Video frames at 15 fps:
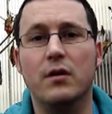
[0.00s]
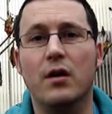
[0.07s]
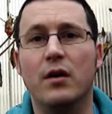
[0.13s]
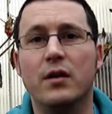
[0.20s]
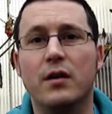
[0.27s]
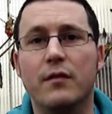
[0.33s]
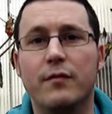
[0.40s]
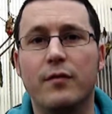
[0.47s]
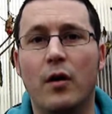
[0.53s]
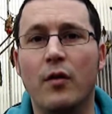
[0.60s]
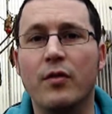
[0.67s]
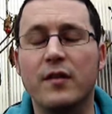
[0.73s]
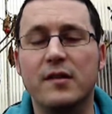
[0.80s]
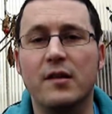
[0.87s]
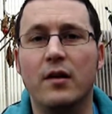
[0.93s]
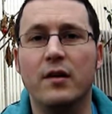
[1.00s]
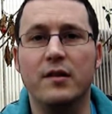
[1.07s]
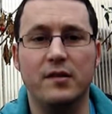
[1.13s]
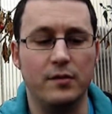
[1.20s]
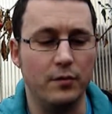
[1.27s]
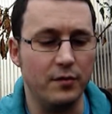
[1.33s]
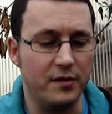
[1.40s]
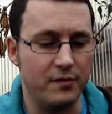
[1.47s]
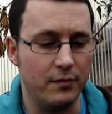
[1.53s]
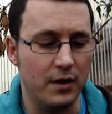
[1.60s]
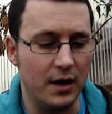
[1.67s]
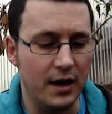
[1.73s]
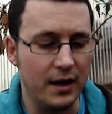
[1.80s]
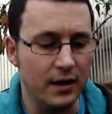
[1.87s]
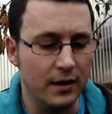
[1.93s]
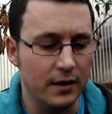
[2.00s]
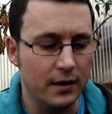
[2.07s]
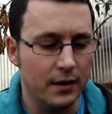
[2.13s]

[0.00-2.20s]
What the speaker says: kind of on the side sauce, really.